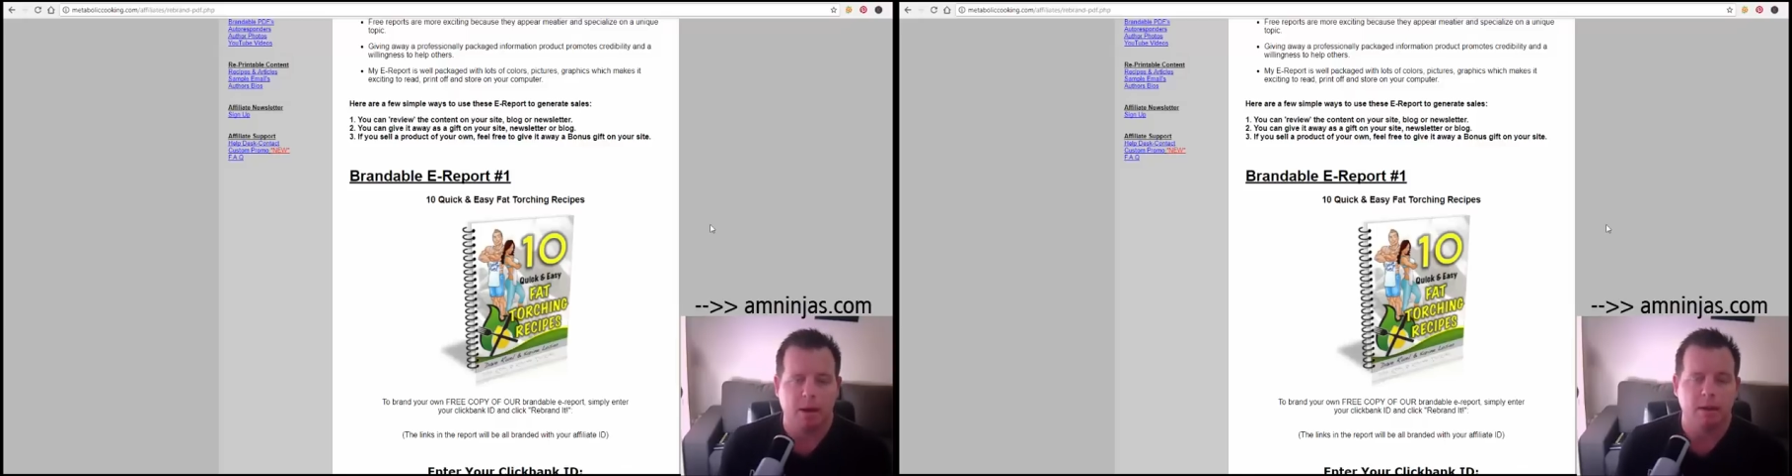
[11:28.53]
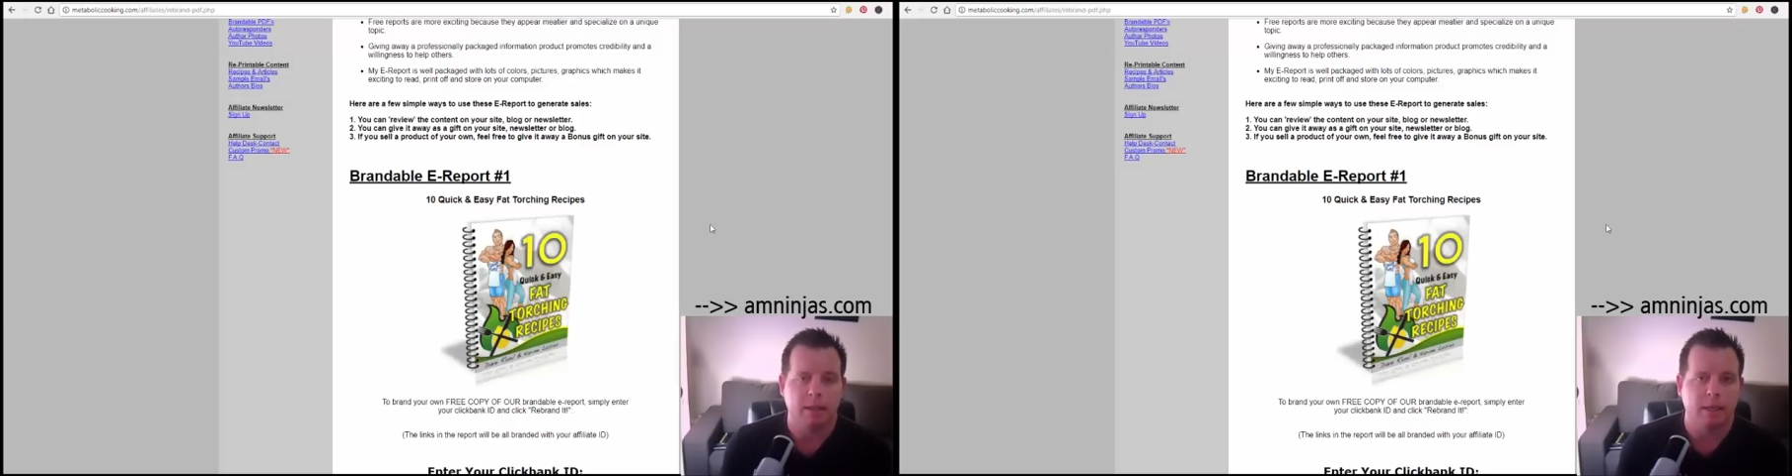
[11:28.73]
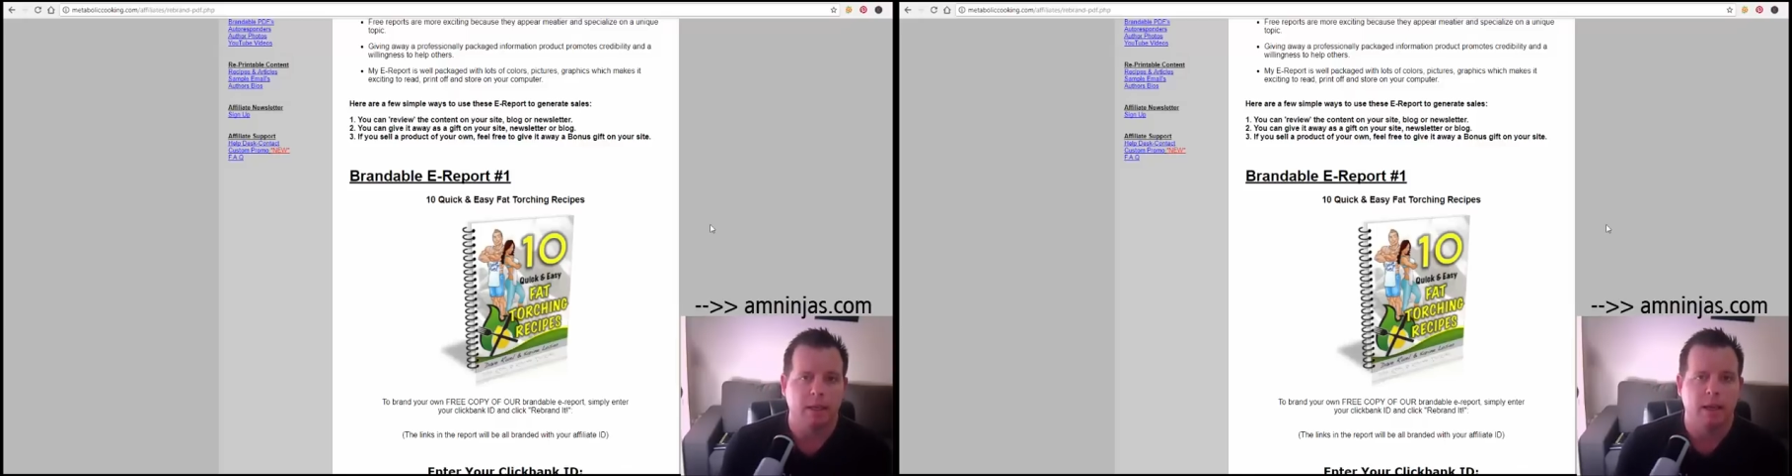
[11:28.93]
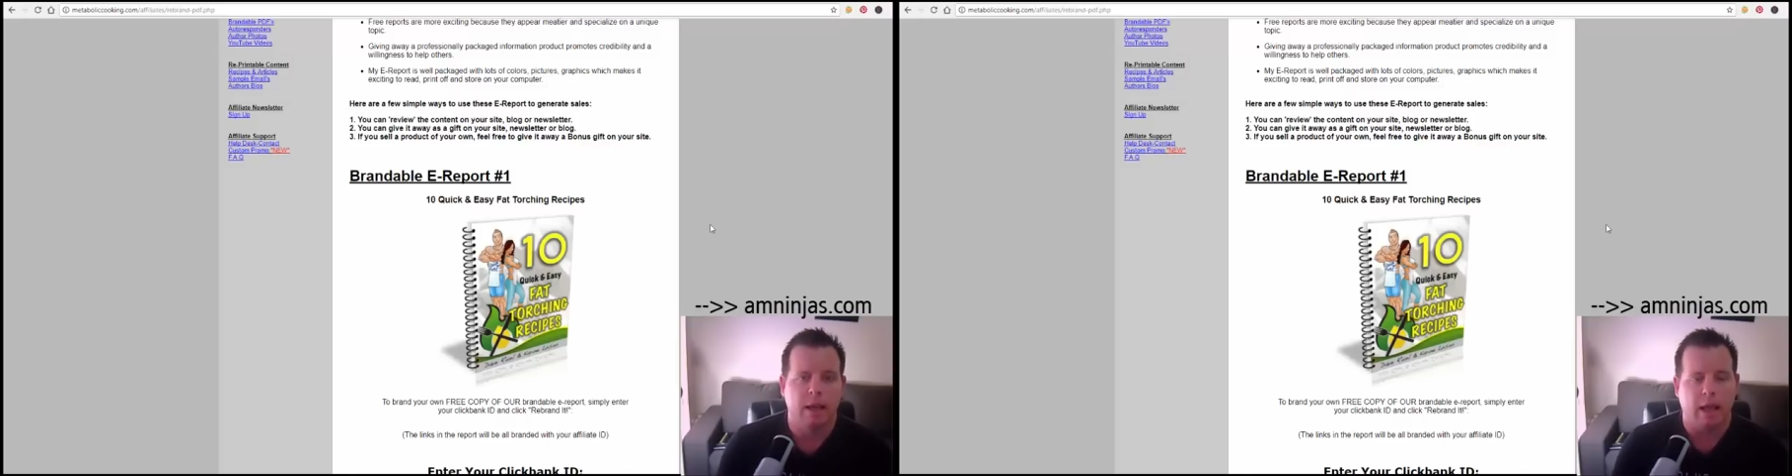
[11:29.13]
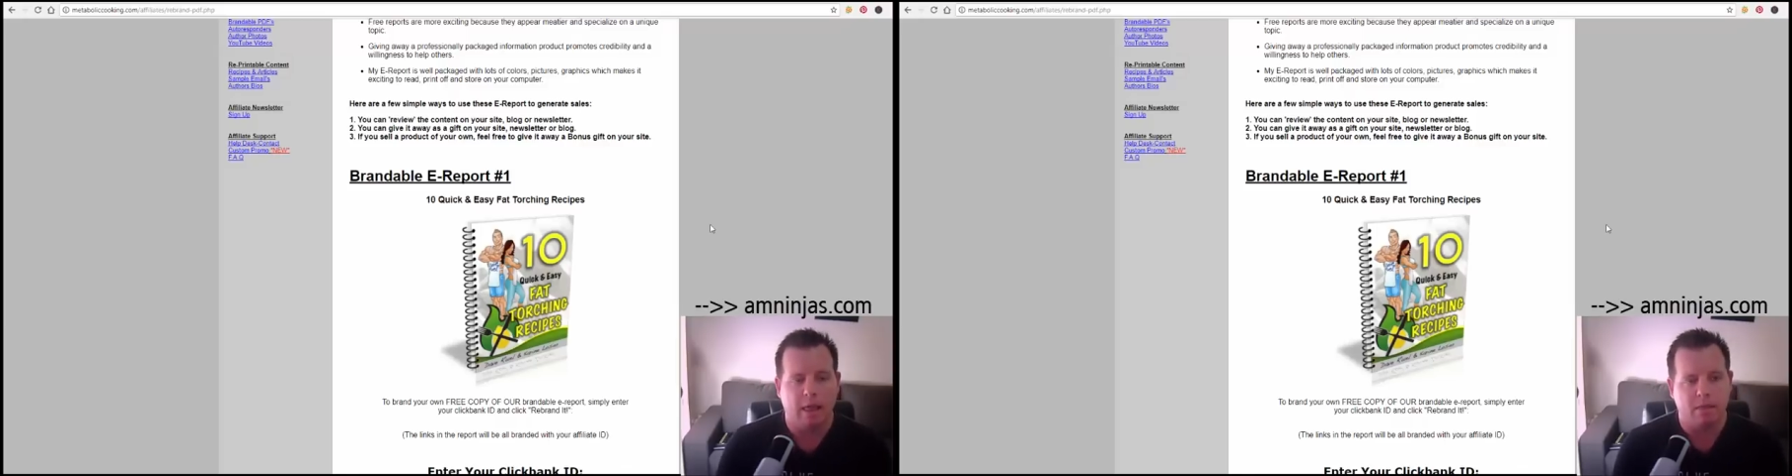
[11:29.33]
in,
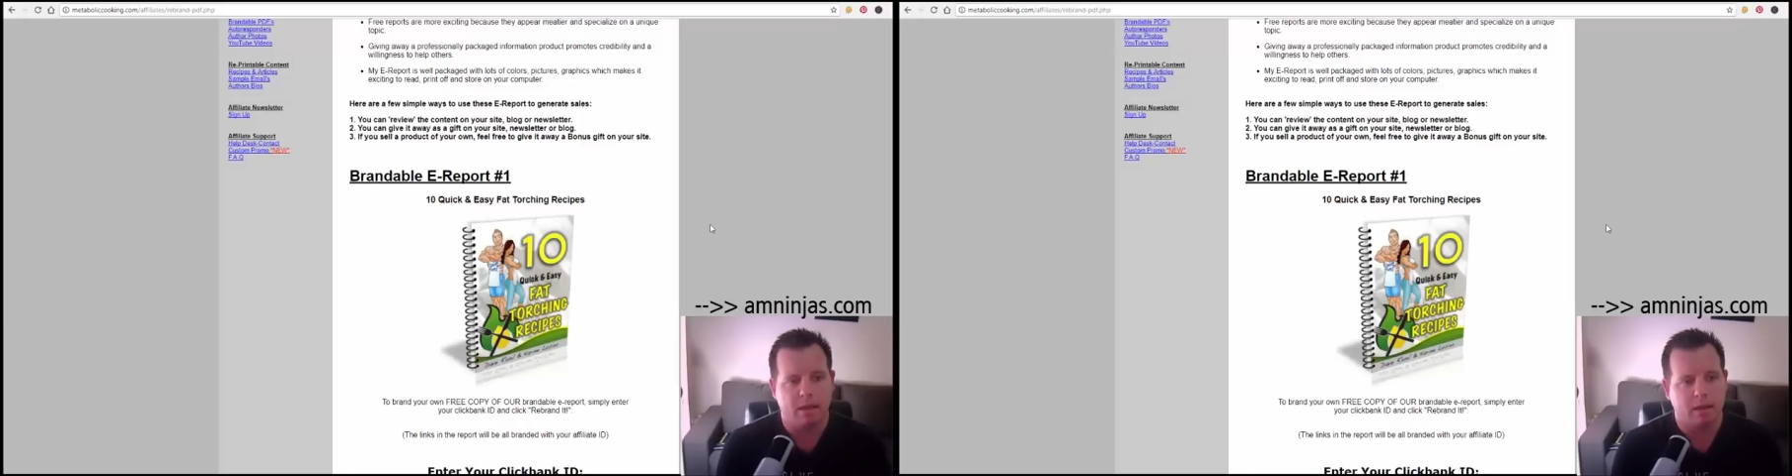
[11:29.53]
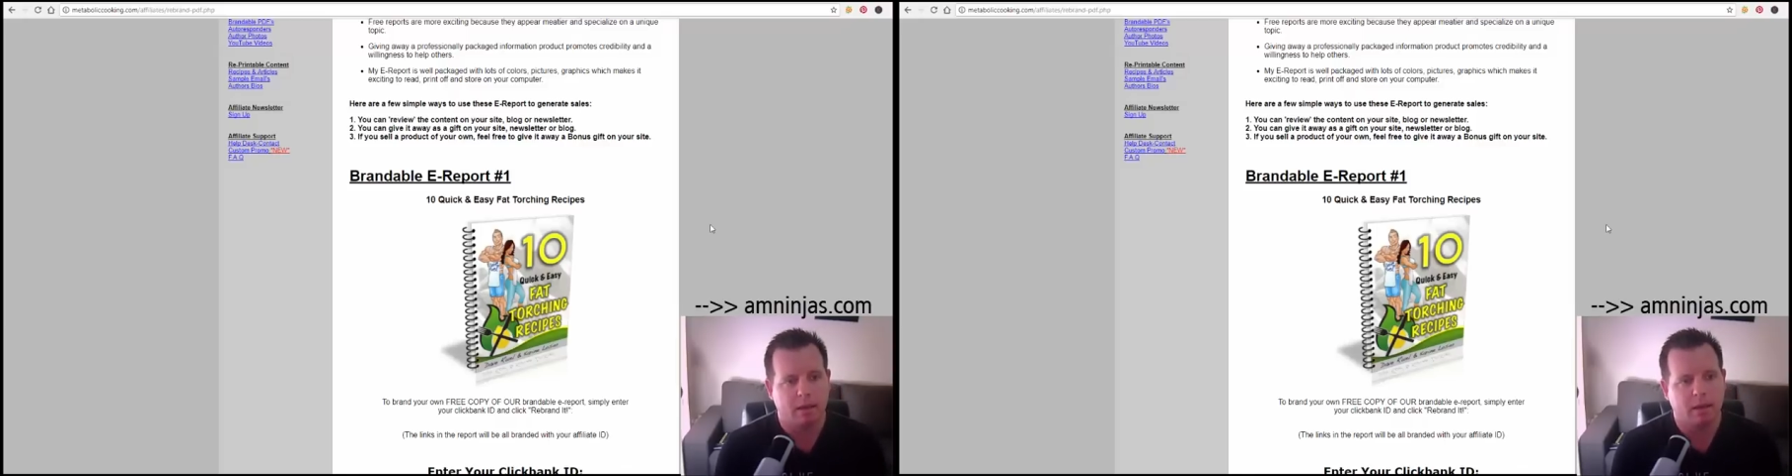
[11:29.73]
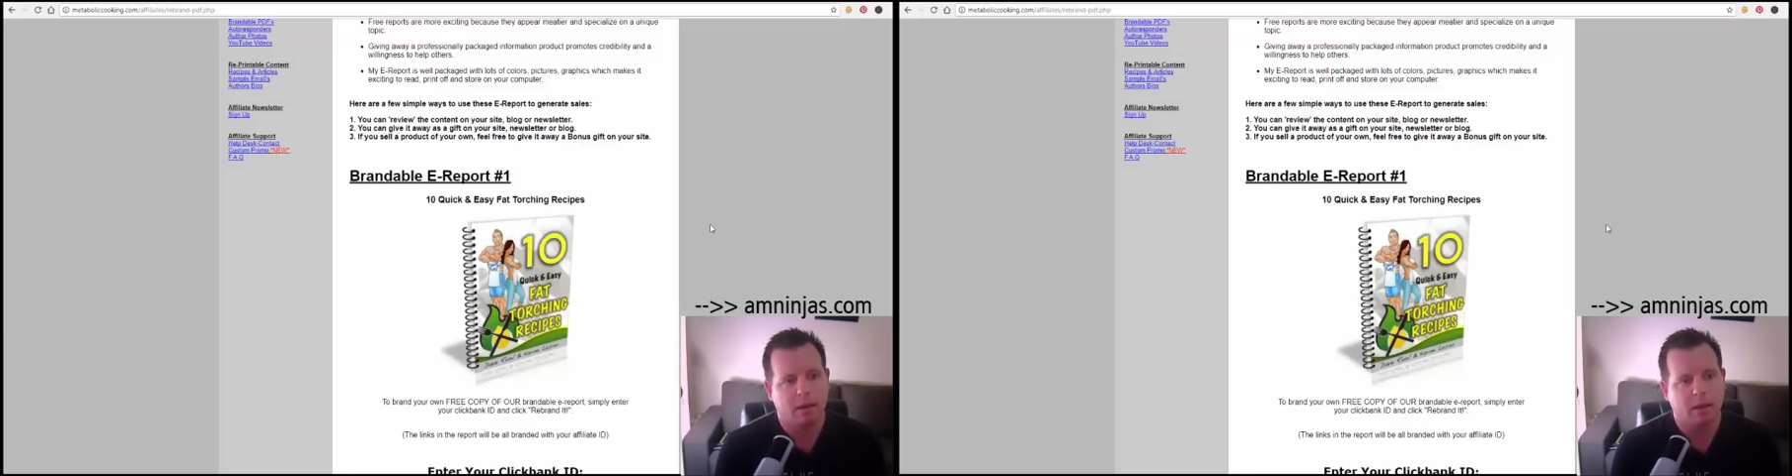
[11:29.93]
and then